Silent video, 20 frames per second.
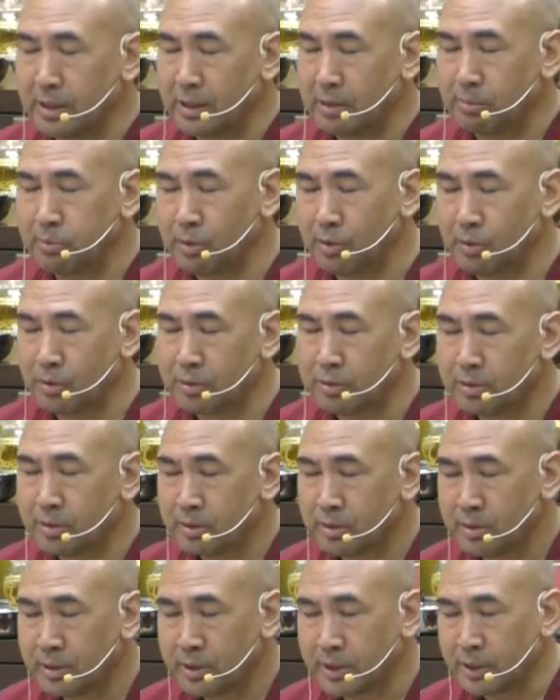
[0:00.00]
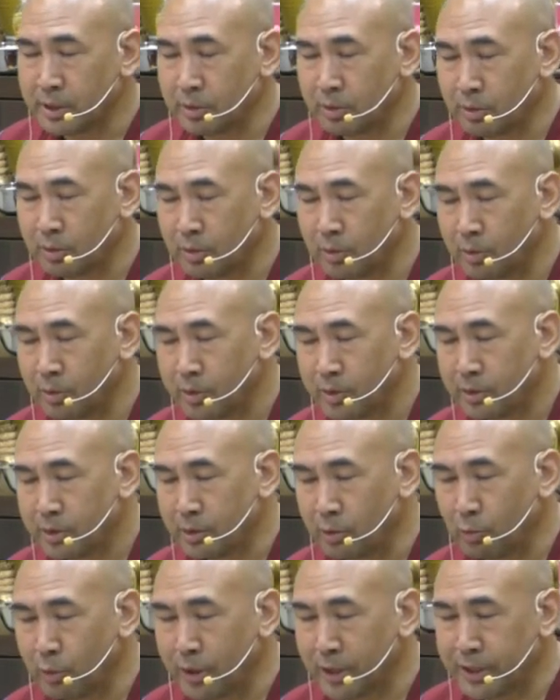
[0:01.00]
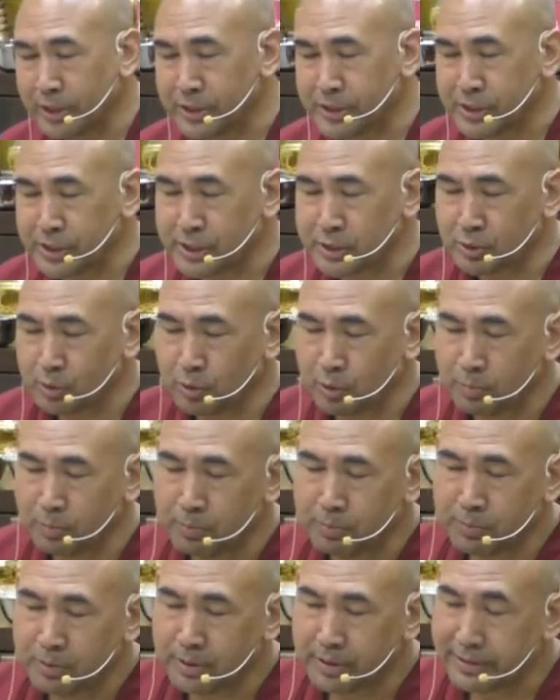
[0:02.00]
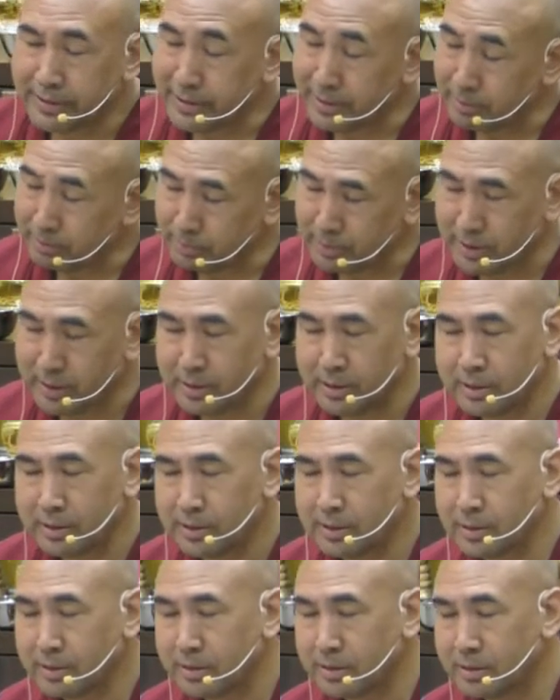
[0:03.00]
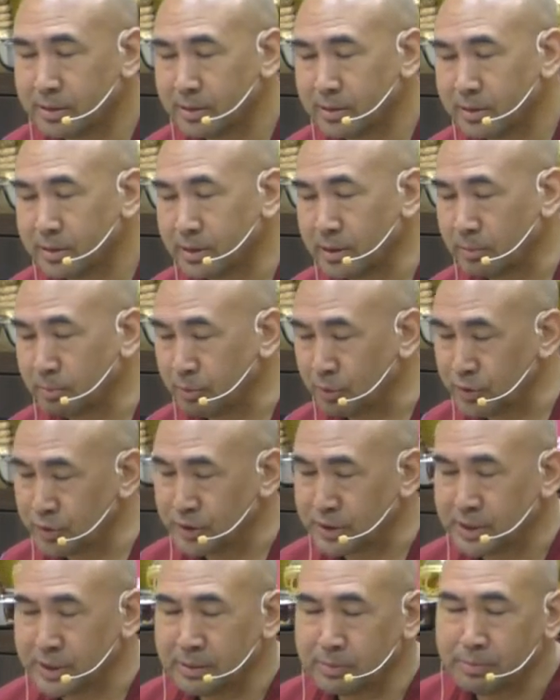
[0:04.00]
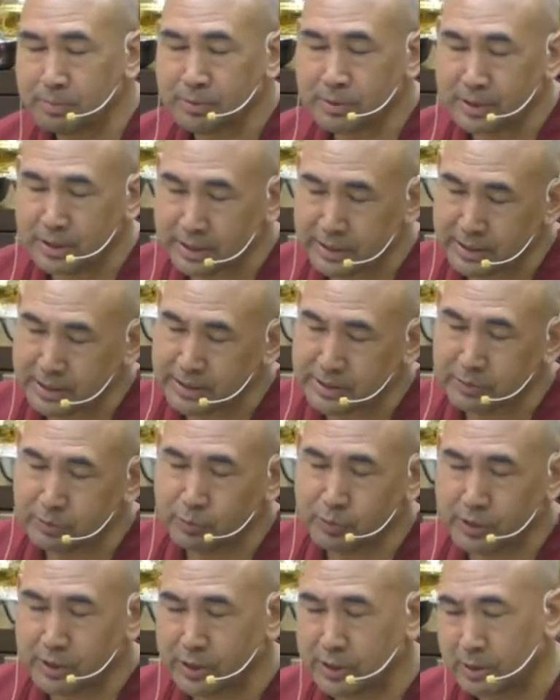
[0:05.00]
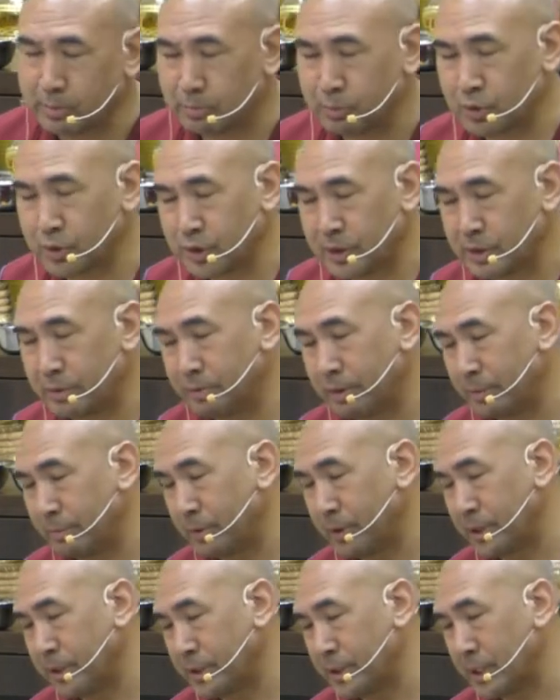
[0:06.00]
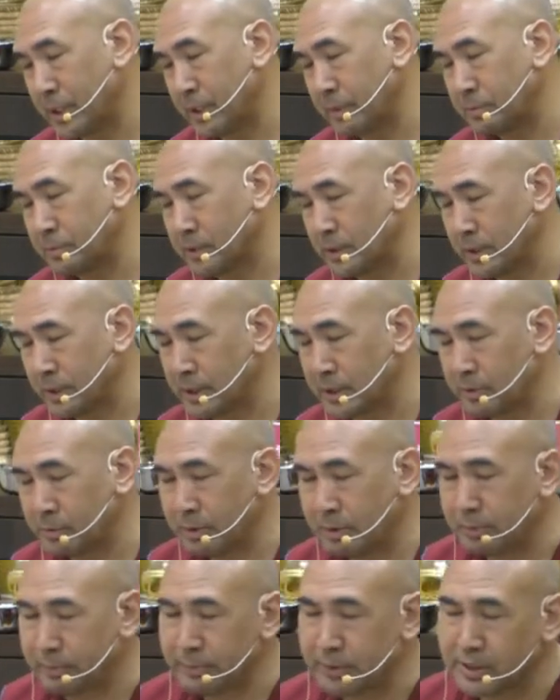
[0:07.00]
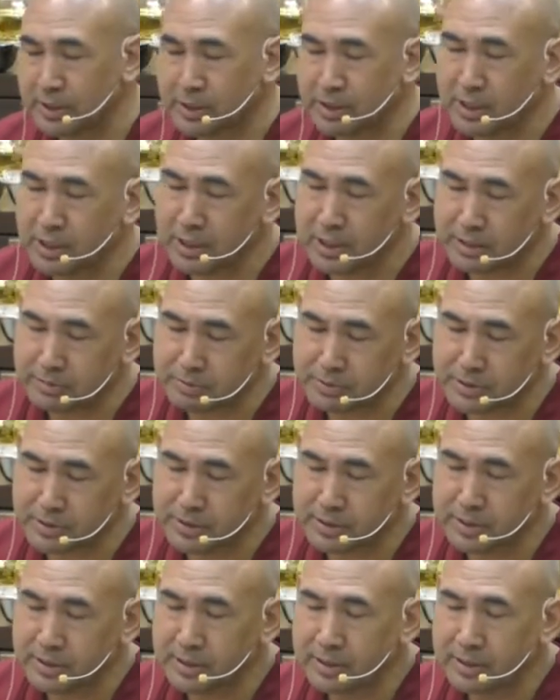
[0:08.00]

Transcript: about, you know, the varieties of karma, the positive, negative. Within the positive have many types, negative have many types.